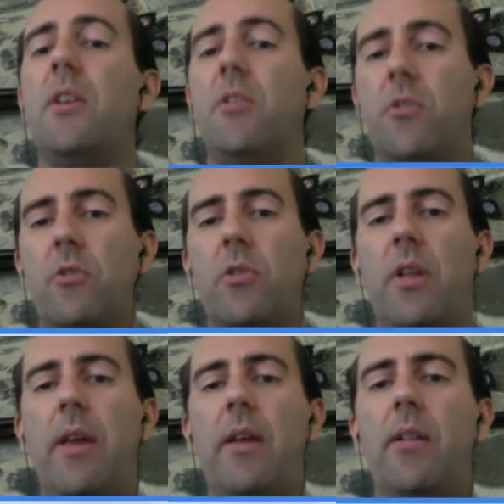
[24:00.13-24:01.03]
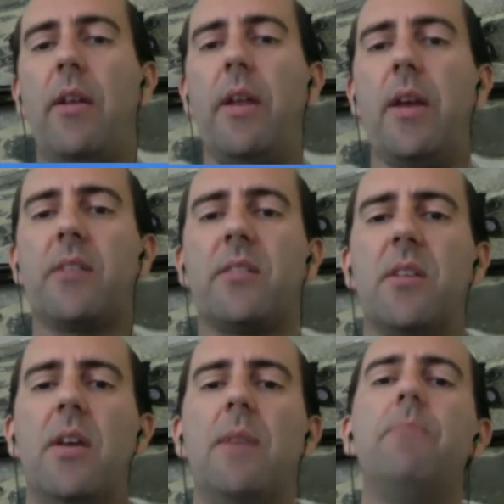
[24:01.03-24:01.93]
at your Google
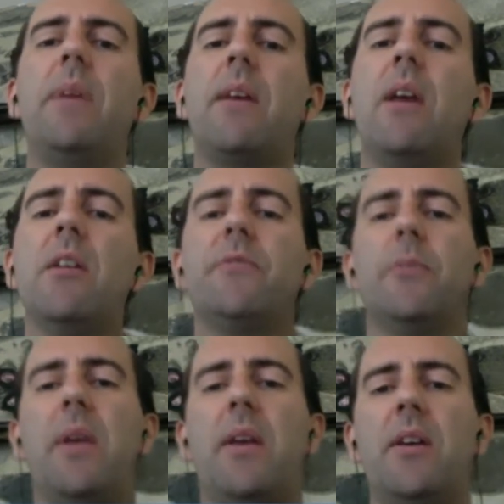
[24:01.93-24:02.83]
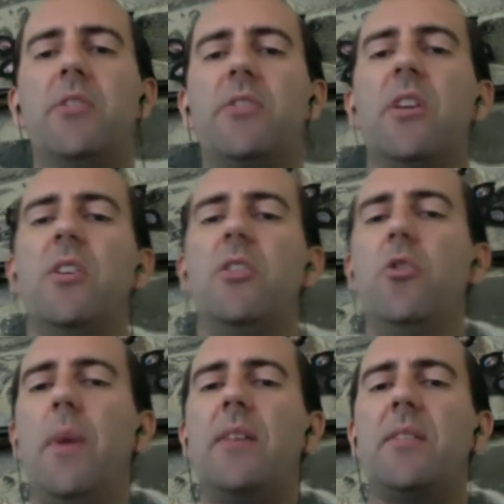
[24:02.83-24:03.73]
Analytics, be careful, because
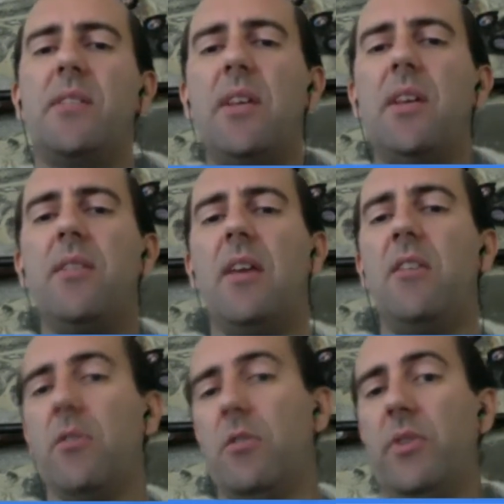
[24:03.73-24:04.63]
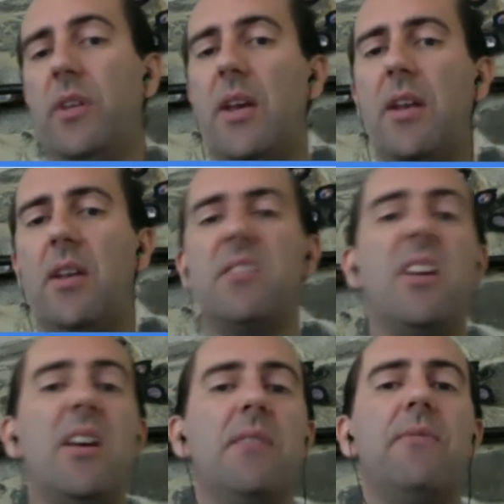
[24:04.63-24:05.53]
you may see that you're only getting
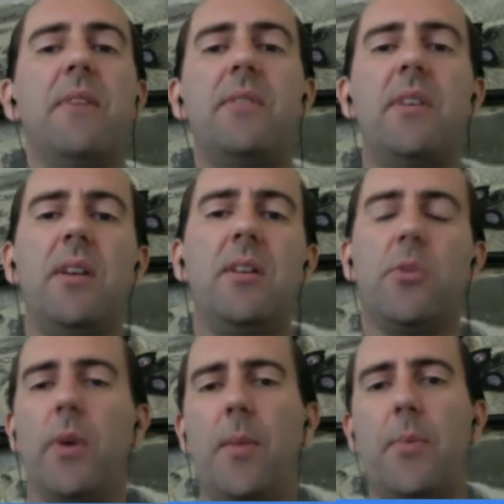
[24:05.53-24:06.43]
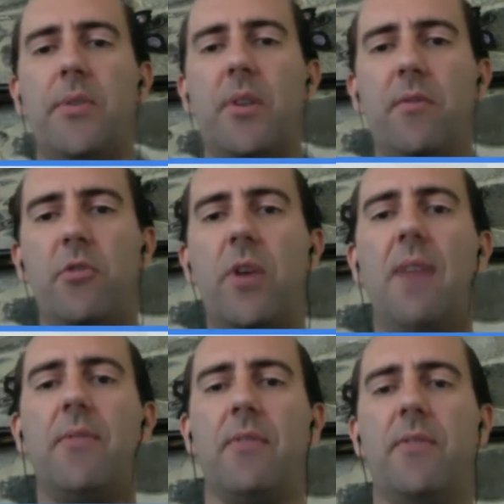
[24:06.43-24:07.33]
10, 15, 20% of your
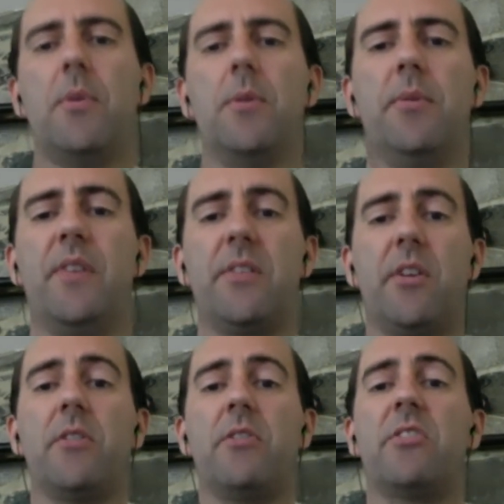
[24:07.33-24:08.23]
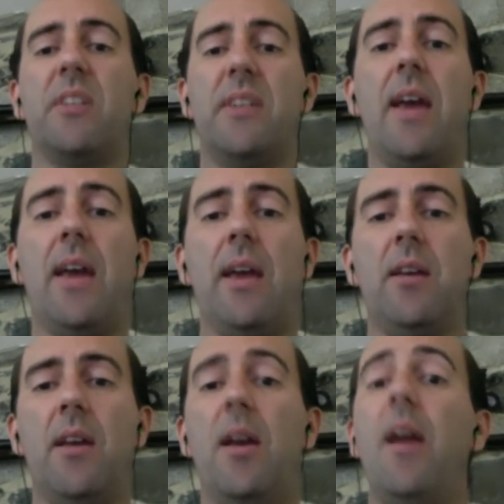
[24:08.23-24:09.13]
traffic from mobile visitors today,
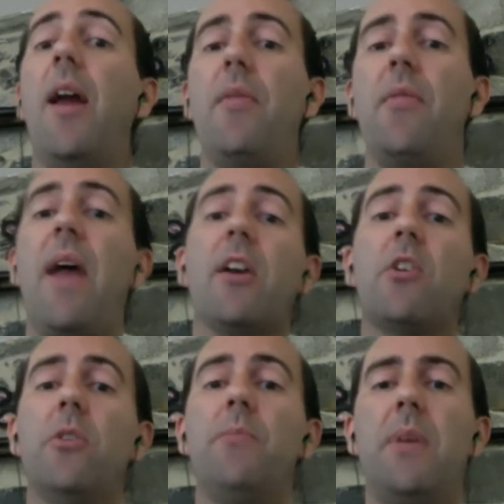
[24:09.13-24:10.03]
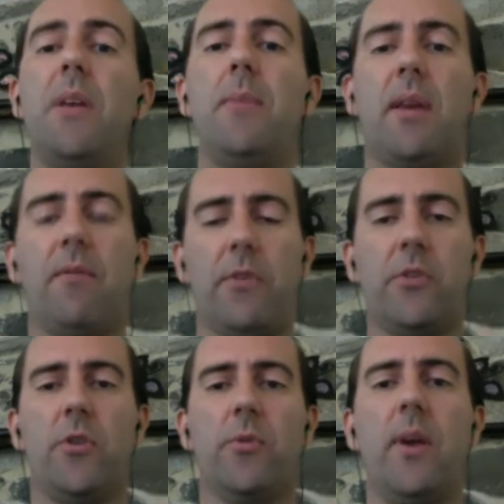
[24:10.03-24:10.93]
and that could be for
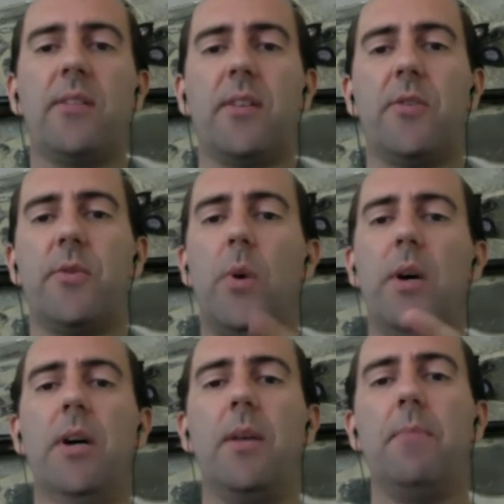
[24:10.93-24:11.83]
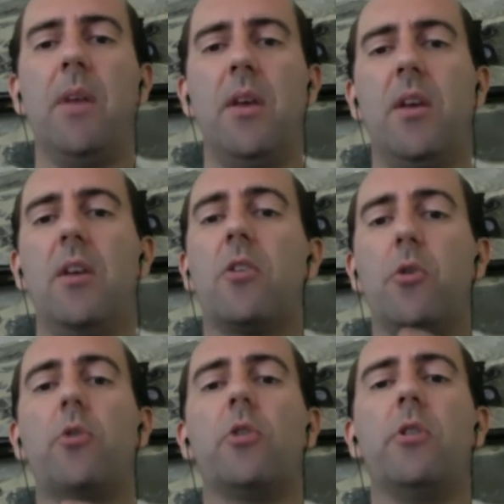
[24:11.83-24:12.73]
two reasons. One,
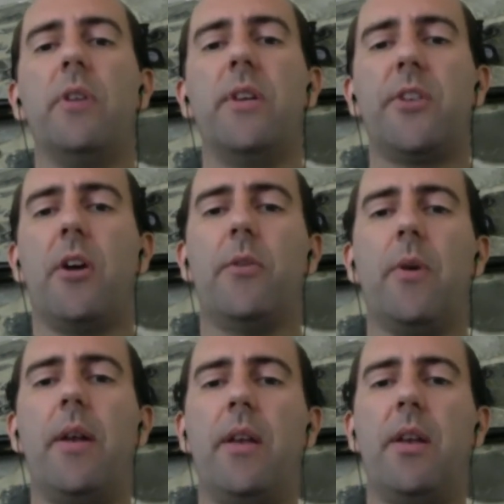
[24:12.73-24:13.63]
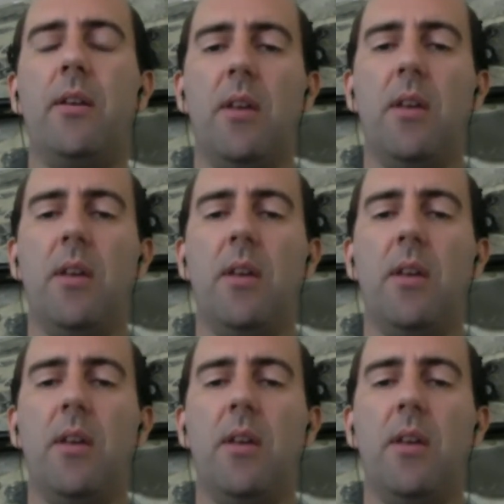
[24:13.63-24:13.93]
Google has already